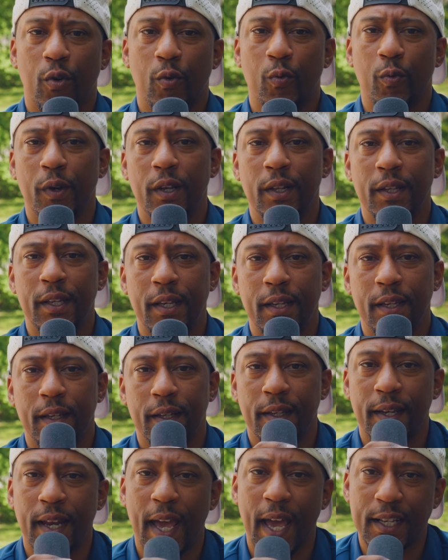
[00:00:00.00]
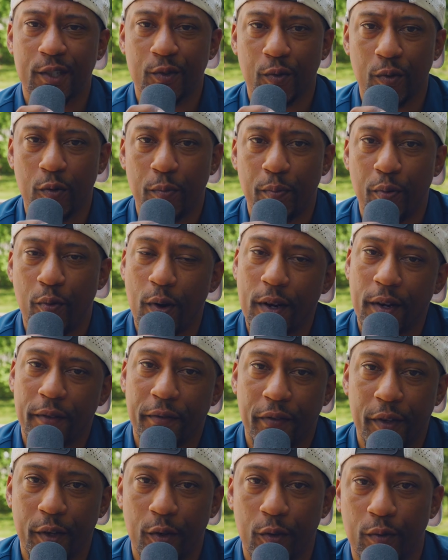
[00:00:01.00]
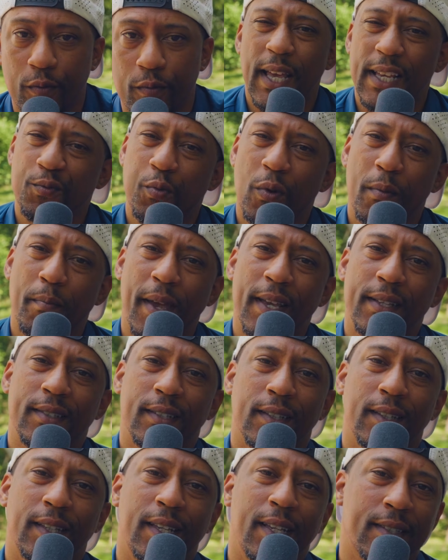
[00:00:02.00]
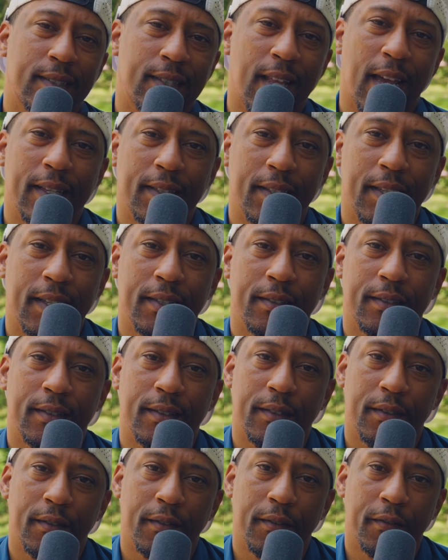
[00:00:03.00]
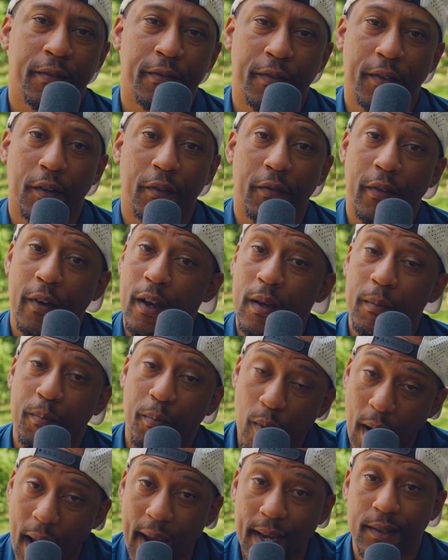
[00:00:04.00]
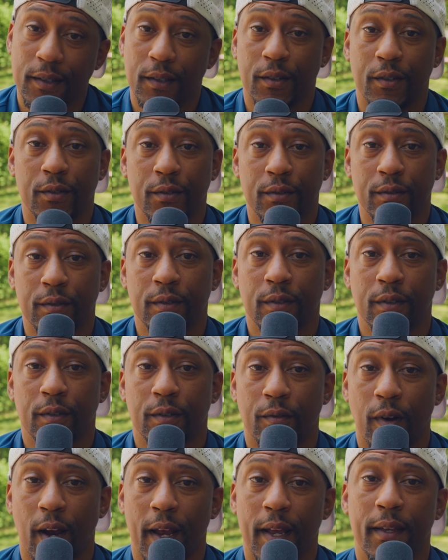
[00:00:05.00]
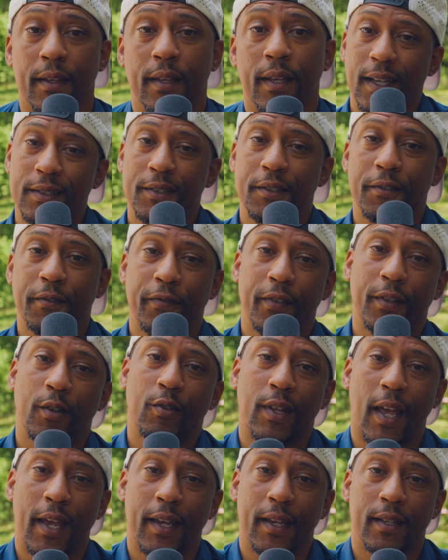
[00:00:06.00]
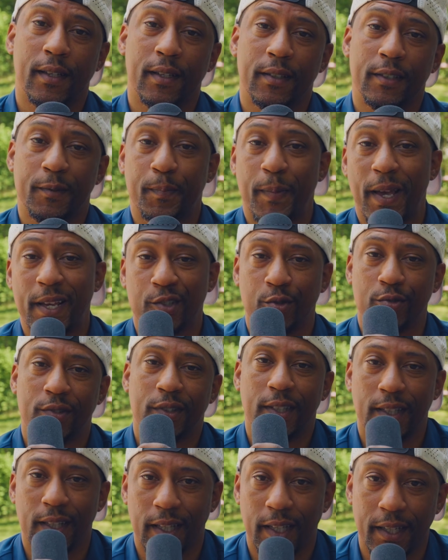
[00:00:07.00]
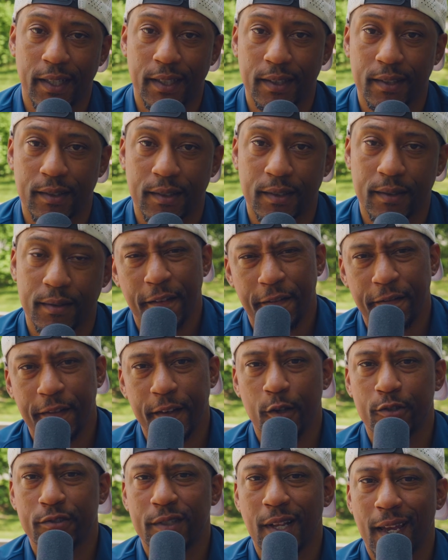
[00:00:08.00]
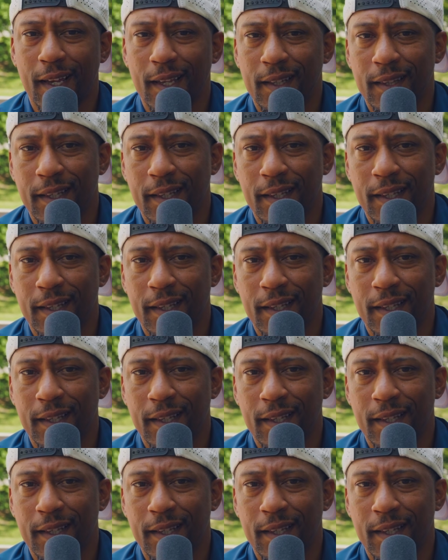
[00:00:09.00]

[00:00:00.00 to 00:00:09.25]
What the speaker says: a really natural point of view. That's what makes a lens like this feel very practical, right? Doesn't feel like a specialty lens. It feels like a